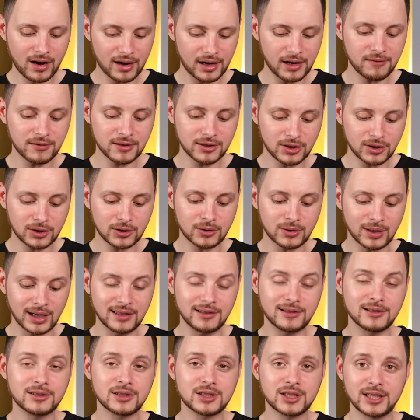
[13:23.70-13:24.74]
Even though I
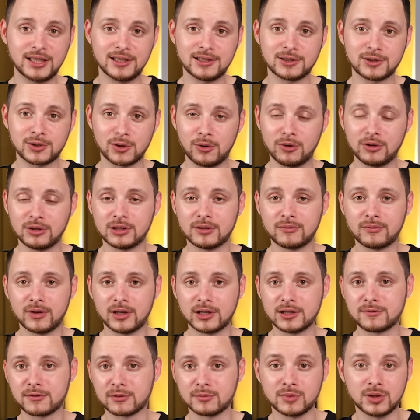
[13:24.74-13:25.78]
didn't taste all the
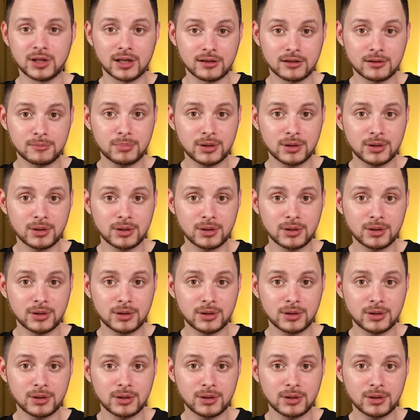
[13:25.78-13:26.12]
fudge from the other